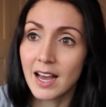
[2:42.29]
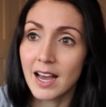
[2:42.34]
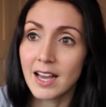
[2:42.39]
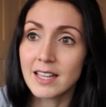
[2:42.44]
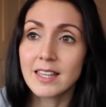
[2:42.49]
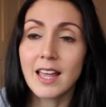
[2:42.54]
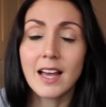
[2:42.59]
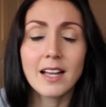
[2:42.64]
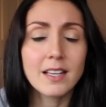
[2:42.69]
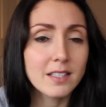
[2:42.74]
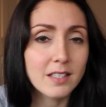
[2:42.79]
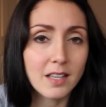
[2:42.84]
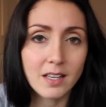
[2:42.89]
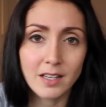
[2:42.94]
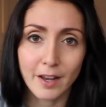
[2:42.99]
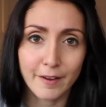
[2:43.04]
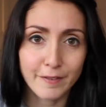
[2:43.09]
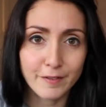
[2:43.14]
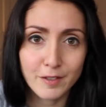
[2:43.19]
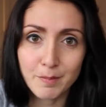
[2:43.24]
And that's
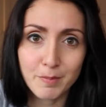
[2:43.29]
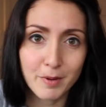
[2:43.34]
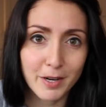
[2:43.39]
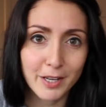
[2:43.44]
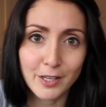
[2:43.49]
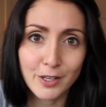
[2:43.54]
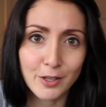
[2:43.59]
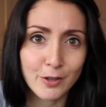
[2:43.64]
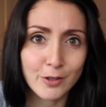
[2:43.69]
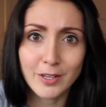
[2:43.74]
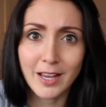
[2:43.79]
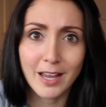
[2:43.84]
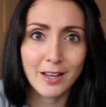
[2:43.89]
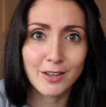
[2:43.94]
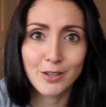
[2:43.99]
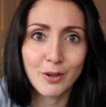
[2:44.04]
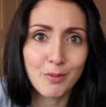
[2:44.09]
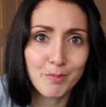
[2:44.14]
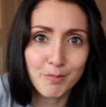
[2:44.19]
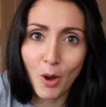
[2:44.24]
enough to bring your
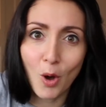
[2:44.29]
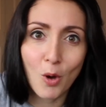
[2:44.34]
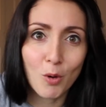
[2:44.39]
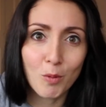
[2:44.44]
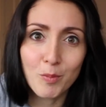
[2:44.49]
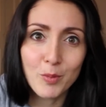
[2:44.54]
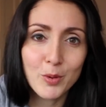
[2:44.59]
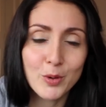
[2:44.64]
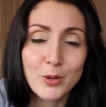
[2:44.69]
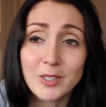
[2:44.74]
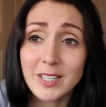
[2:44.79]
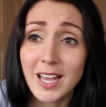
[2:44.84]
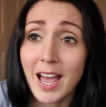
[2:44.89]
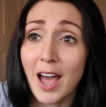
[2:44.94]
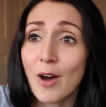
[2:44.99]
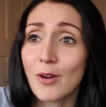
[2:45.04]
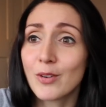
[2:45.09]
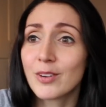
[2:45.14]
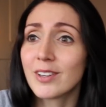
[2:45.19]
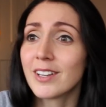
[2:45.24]
whole mood
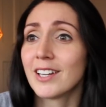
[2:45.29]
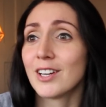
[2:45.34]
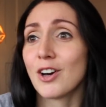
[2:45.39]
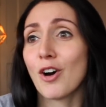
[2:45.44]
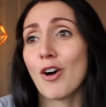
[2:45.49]
down.